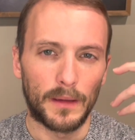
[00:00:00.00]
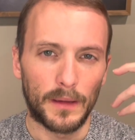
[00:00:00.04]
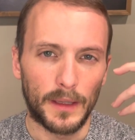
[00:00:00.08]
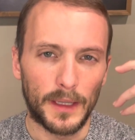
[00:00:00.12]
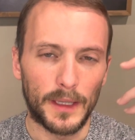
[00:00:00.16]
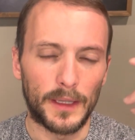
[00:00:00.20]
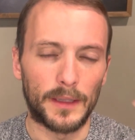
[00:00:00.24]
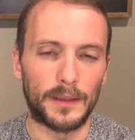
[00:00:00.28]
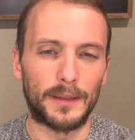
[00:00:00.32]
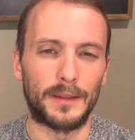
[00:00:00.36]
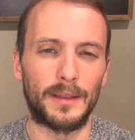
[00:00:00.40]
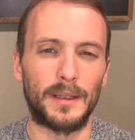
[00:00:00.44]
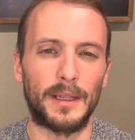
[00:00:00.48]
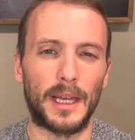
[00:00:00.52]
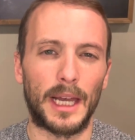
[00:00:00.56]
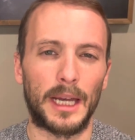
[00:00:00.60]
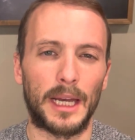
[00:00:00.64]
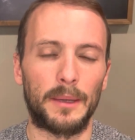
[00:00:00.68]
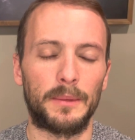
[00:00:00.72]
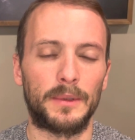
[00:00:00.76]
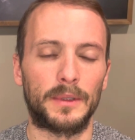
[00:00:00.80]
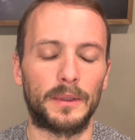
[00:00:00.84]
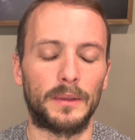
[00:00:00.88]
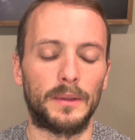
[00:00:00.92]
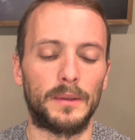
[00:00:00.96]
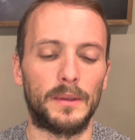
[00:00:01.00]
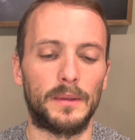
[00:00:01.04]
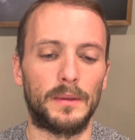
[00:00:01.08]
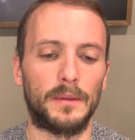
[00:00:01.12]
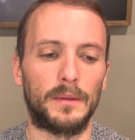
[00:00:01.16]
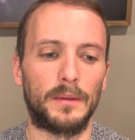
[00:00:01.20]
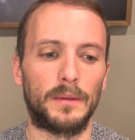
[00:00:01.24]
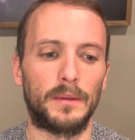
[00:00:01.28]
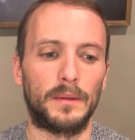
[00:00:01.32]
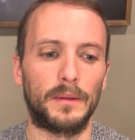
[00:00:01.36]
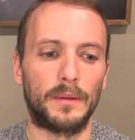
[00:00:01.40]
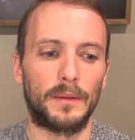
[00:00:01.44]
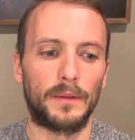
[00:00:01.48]
is the absolute,
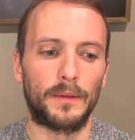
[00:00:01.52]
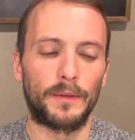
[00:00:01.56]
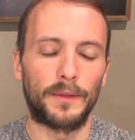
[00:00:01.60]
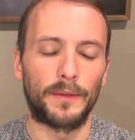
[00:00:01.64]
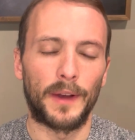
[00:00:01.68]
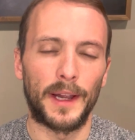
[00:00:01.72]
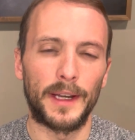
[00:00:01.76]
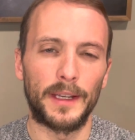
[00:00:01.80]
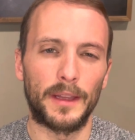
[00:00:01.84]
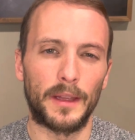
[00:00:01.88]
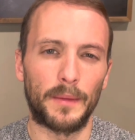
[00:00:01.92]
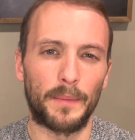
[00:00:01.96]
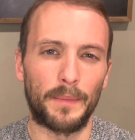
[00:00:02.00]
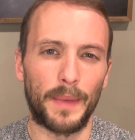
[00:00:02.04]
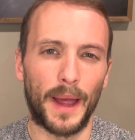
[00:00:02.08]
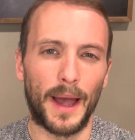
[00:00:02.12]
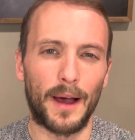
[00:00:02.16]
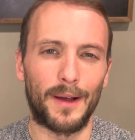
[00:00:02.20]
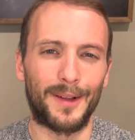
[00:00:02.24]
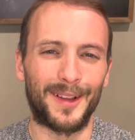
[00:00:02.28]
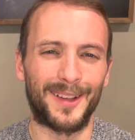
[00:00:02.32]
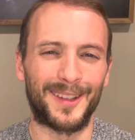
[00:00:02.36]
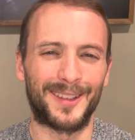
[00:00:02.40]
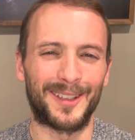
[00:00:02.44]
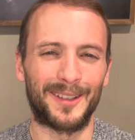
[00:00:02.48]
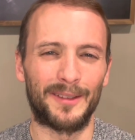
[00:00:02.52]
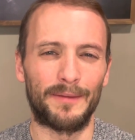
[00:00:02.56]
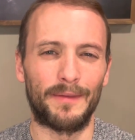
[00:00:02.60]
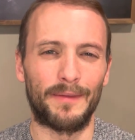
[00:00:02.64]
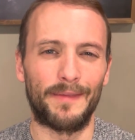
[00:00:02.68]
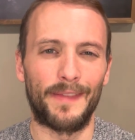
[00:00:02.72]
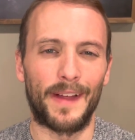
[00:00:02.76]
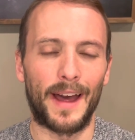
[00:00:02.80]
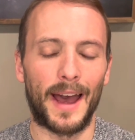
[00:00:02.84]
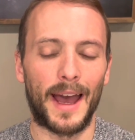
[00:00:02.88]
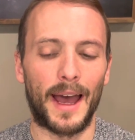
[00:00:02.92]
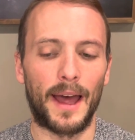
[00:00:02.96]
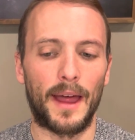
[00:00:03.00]
finding the balance of
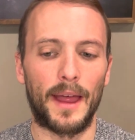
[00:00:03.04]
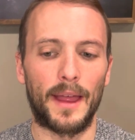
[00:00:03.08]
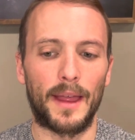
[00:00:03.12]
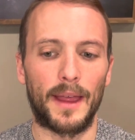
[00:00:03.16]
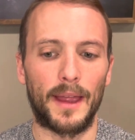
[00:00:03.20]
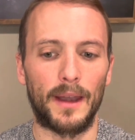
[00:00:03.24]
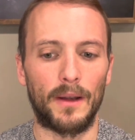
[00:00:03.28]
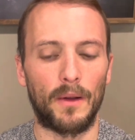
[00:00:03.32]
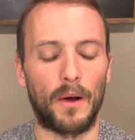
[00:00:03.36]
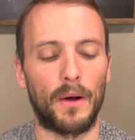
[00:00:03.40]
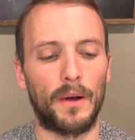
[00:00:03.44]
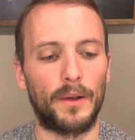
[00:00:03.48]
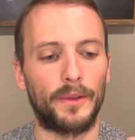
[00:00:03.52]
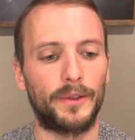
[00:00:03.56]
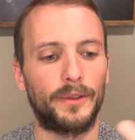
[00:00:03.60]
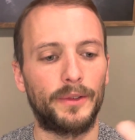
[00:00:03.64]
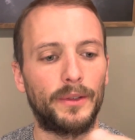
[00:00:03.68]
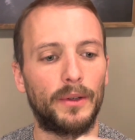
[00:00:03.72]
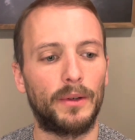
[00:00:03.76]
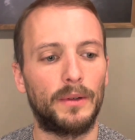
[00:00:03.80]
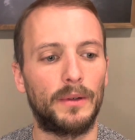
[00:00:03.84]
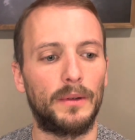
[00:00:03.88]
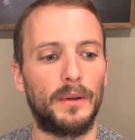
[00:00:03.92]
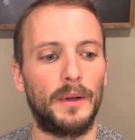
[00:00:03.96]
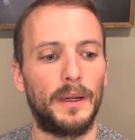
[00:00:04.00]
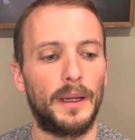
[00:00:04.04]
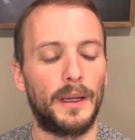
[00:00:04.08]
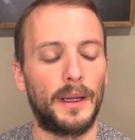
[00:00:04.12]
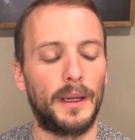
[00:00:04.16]
that, and also